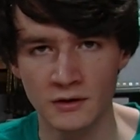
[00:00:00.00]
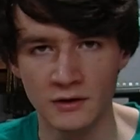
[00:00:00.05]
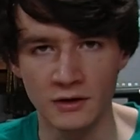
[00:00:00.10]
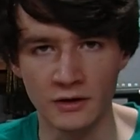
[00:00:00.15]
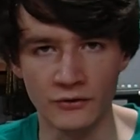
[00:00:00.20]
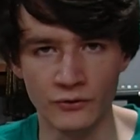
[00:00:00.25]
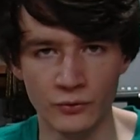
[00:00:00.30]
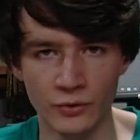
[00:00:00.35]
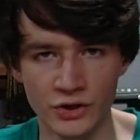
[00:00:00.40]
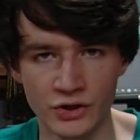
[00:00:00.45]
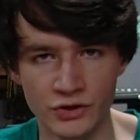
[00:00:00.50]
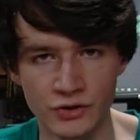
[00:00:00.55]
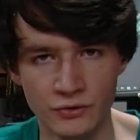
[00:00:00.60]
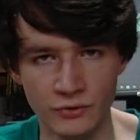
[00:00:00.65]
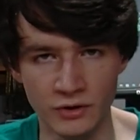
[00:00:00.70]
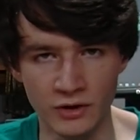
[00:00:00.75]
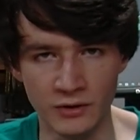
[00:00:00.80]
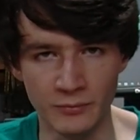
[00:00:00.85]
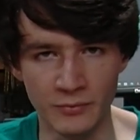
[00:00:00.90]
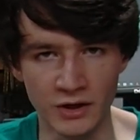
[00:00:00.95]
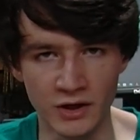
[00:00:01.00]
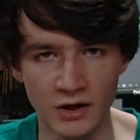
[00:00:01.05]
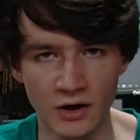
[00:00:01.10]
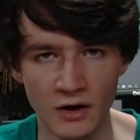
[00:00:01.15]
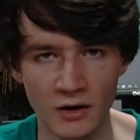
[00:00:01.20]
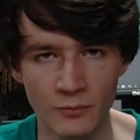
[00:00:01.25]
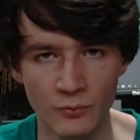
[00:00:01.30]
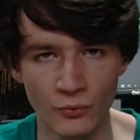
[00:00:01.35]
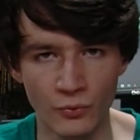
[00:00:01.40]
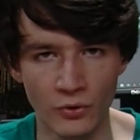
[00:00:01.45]
of which you can
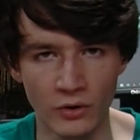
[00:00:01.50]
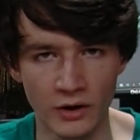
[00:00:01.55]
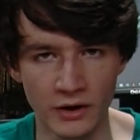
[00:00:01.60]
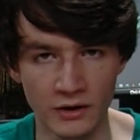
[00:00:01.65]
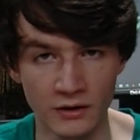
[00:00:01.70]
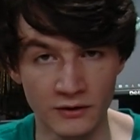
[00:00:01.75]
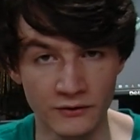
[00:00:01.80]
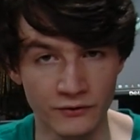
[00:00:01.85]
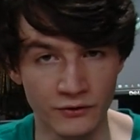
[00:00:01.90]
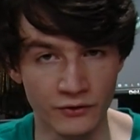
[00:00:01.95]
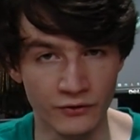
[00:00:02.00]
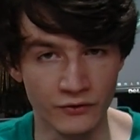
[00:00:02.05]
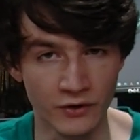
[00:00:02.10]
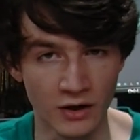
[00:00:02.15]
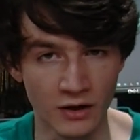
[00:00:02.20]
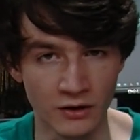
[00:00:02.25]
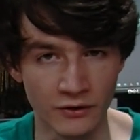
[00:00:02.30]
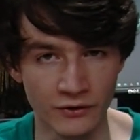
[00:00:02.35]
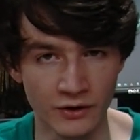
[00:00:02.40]
become one if you follow